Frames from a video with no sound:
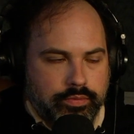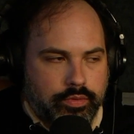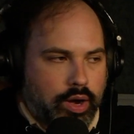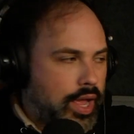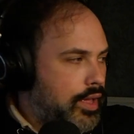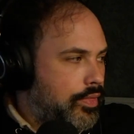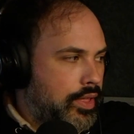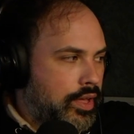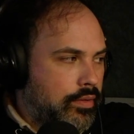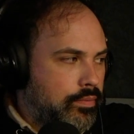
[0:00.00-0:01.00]

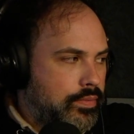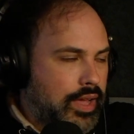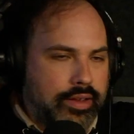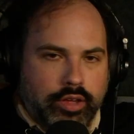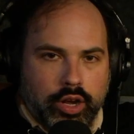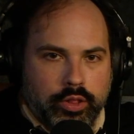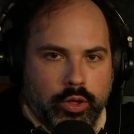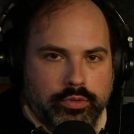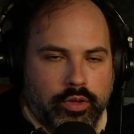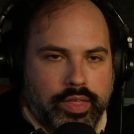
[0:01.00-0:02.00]
The diatonic
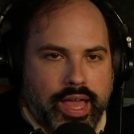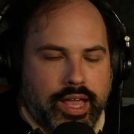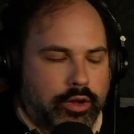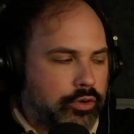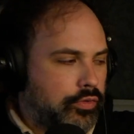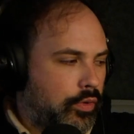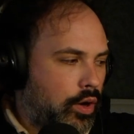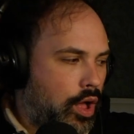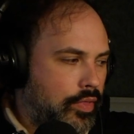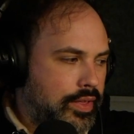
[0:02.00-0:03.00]
notes are the anchors
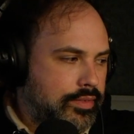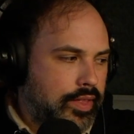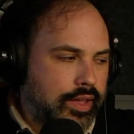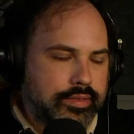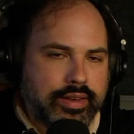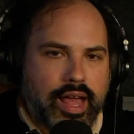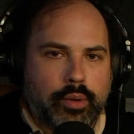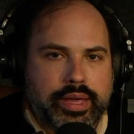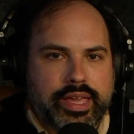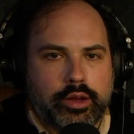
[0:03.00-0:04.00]
for all these things and how
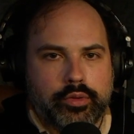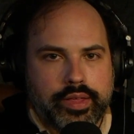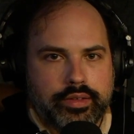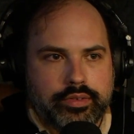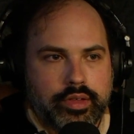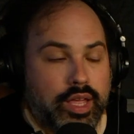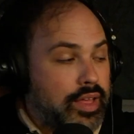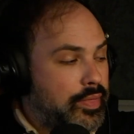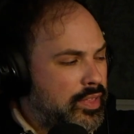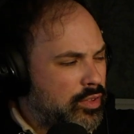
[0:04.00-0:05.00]
we hear these.
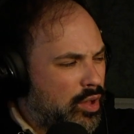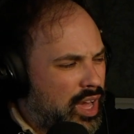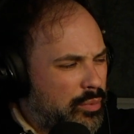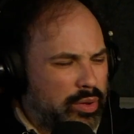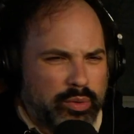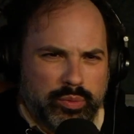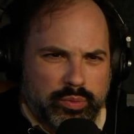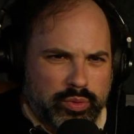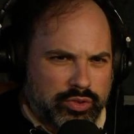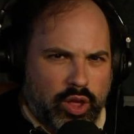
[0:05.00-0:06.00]
These all kind of want to
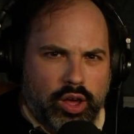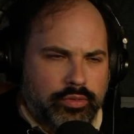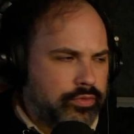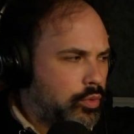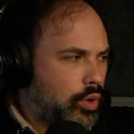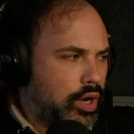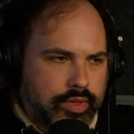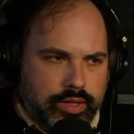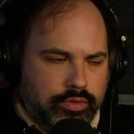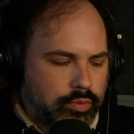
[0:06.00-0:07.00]
resolve to one of
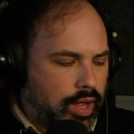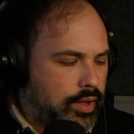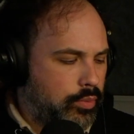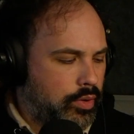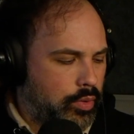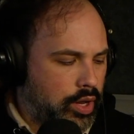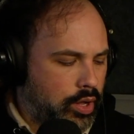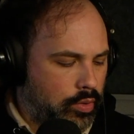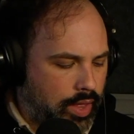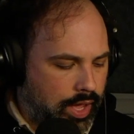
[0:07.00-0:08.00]
these, right? We want to
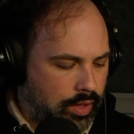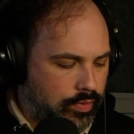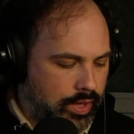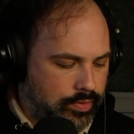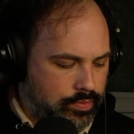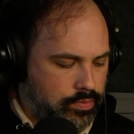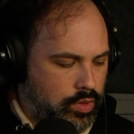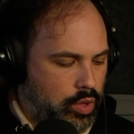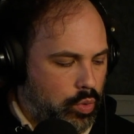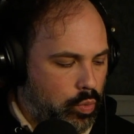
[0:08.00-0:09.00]
go like
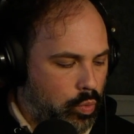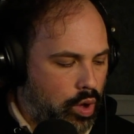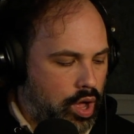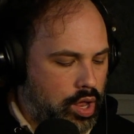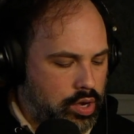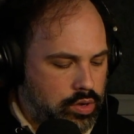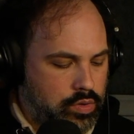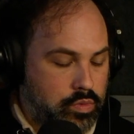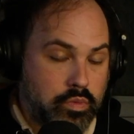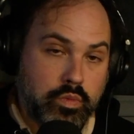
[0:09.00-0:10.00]

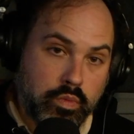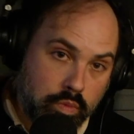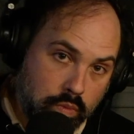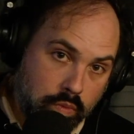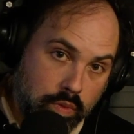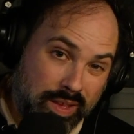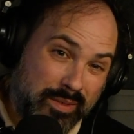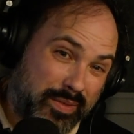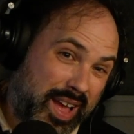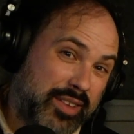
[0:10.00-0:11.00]
1,
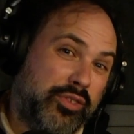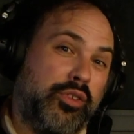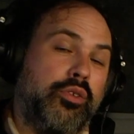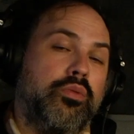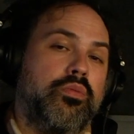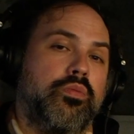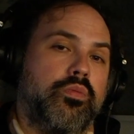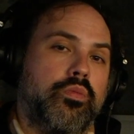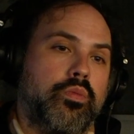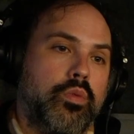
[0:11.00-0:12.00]
flat
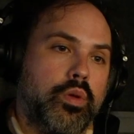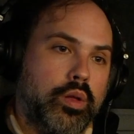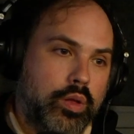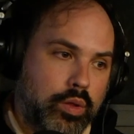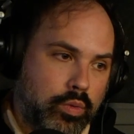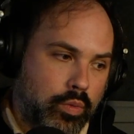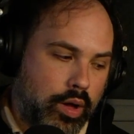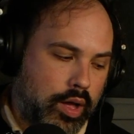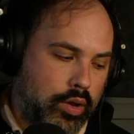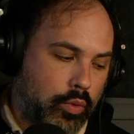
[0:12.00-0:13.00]
2,
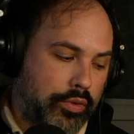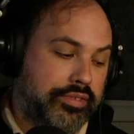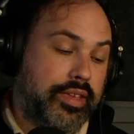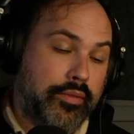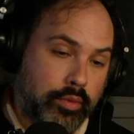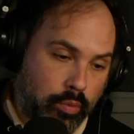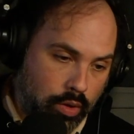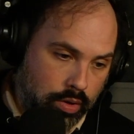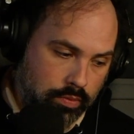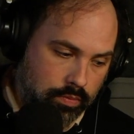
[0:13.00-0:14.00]
1, or 7,
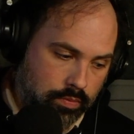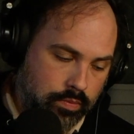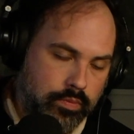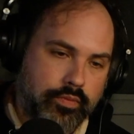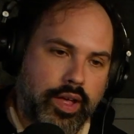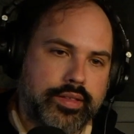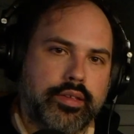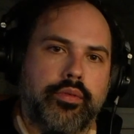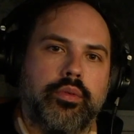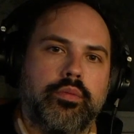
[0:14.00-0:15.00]
1, flat
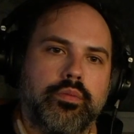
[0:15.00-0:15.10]
7.